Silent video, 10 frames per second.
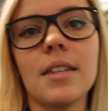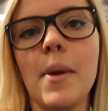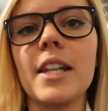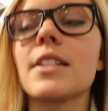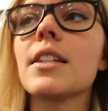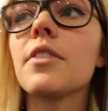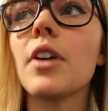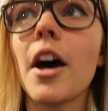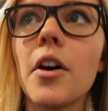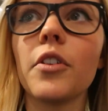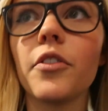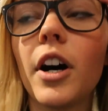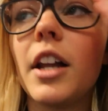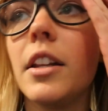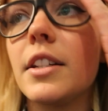in the men's River
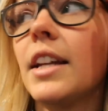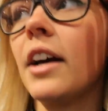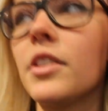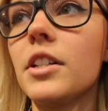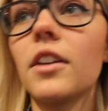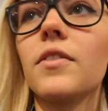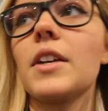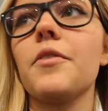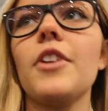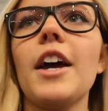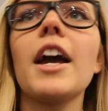Island, and Aaron's looking for something.